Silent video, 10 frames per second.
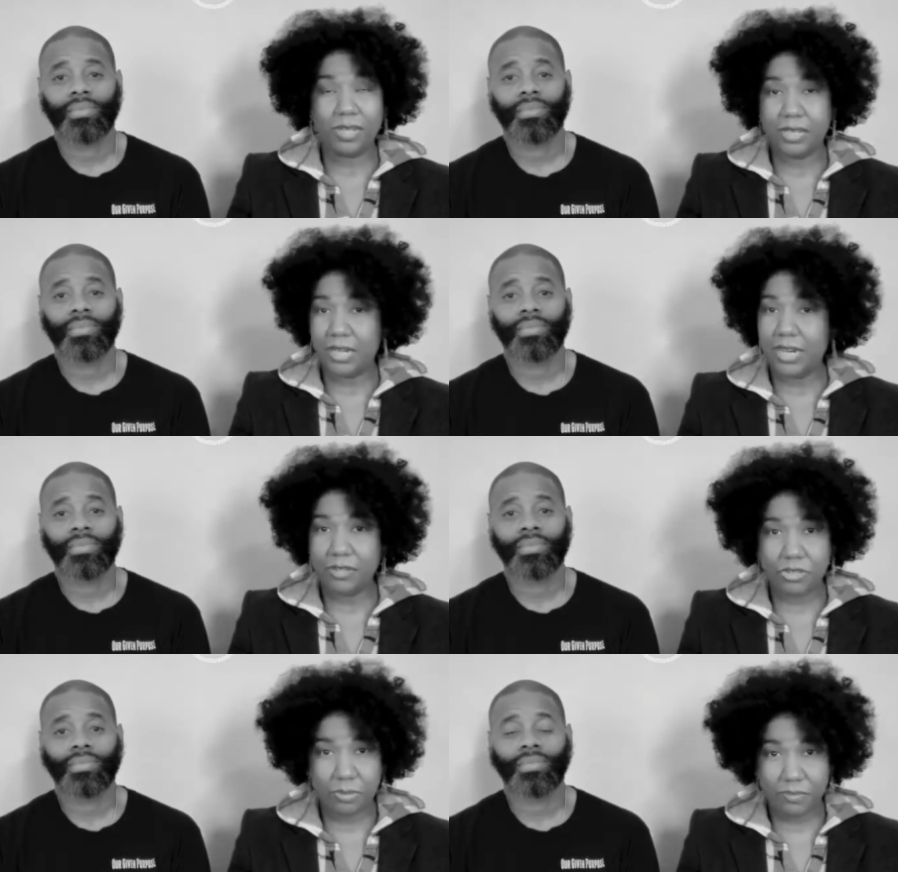
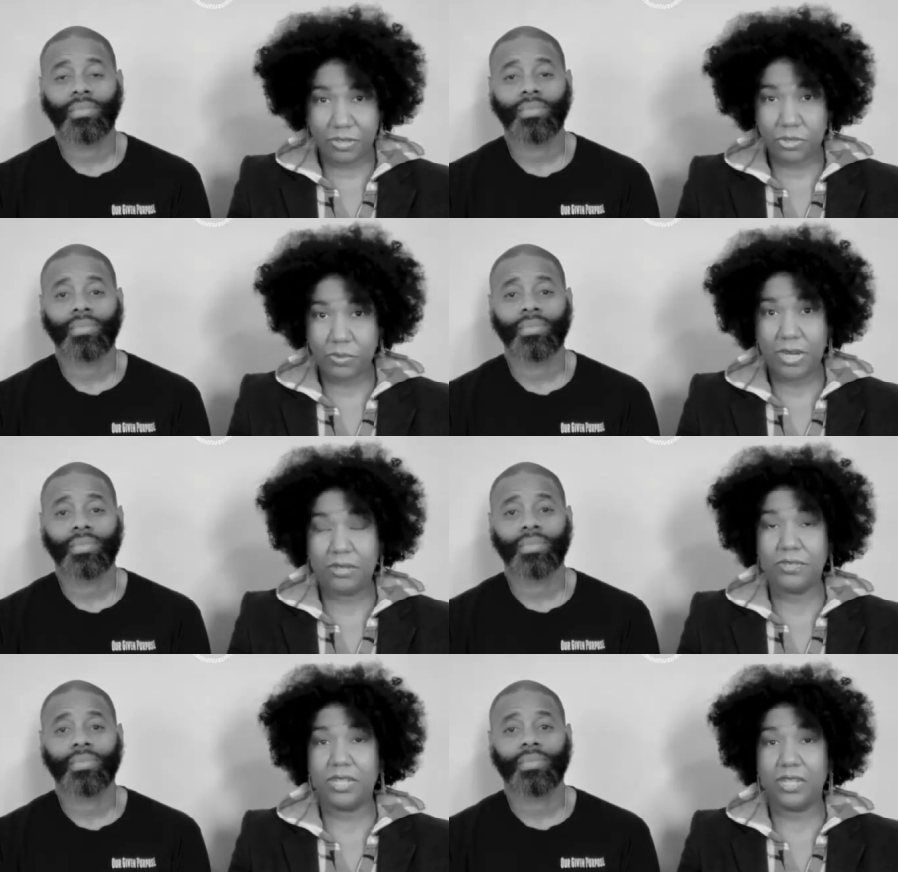Speaker 1: cleaning out your
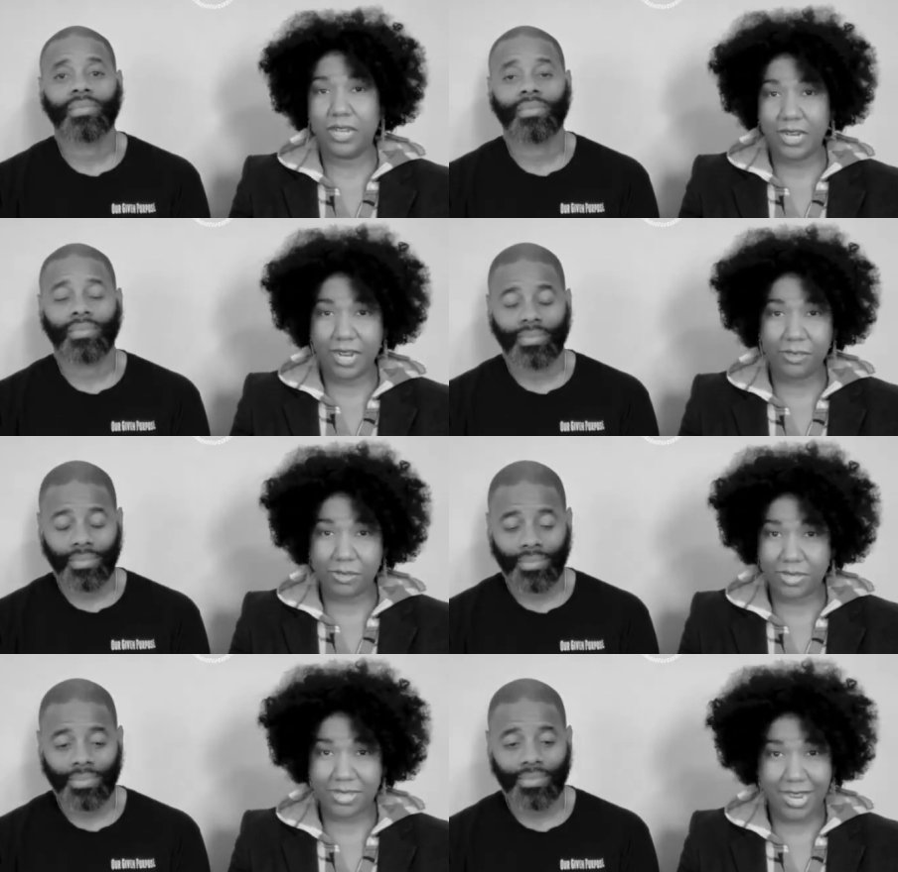refrigerators, cleaning
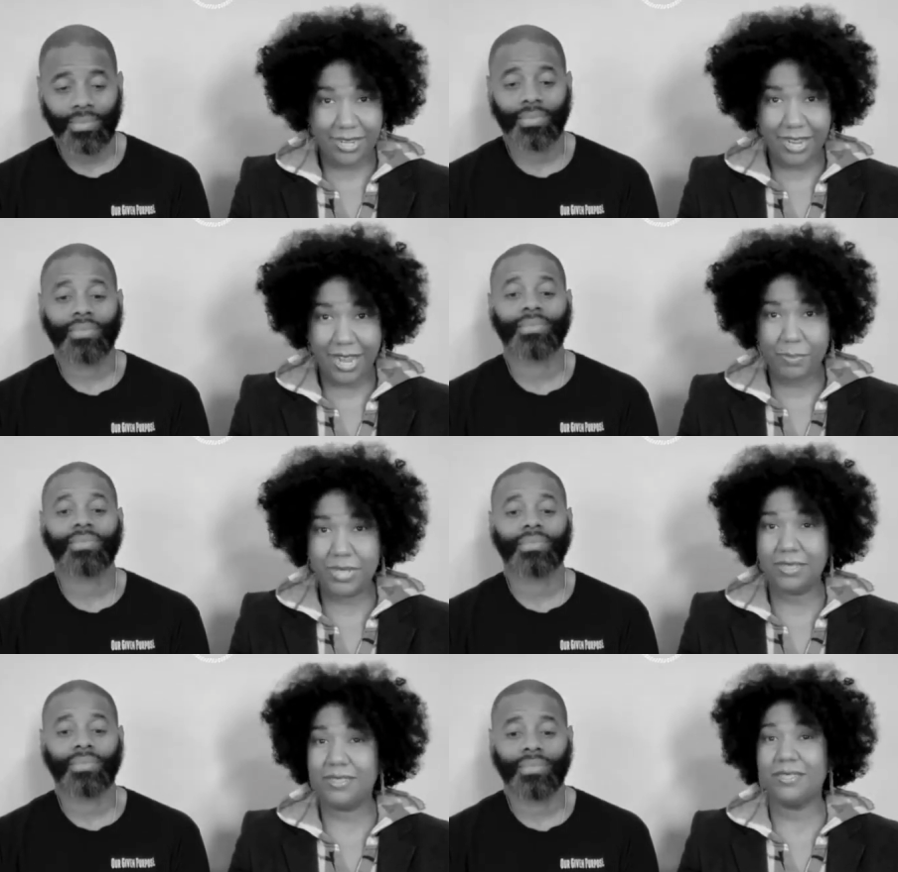out those snack
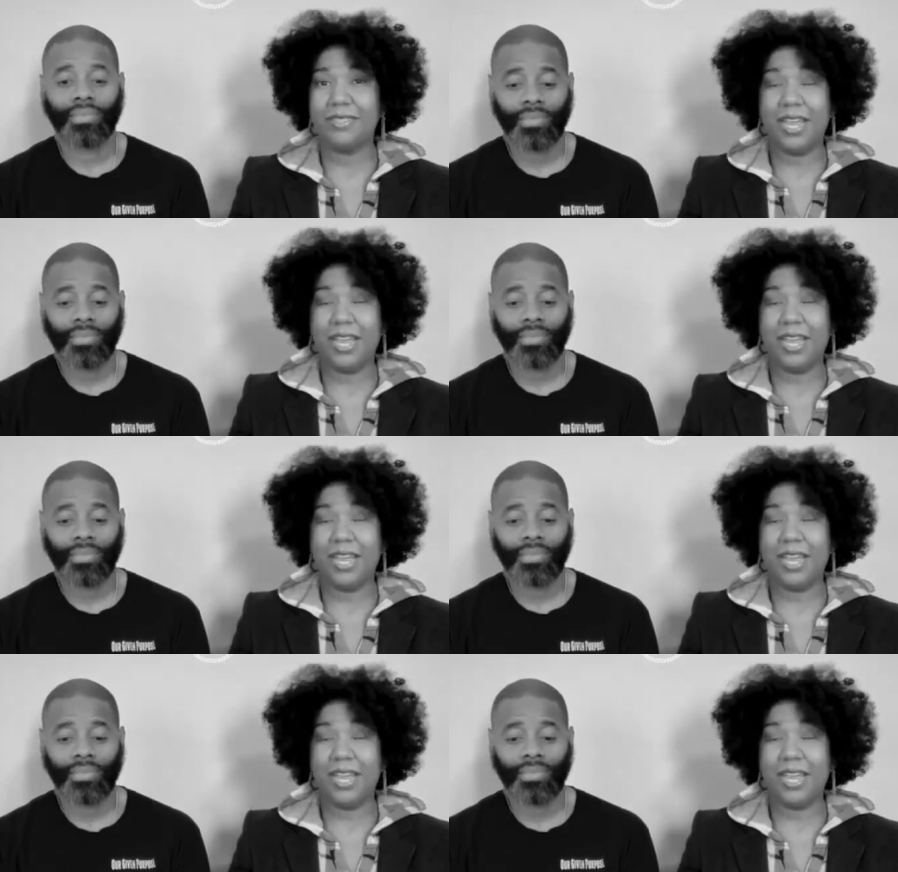cabinets,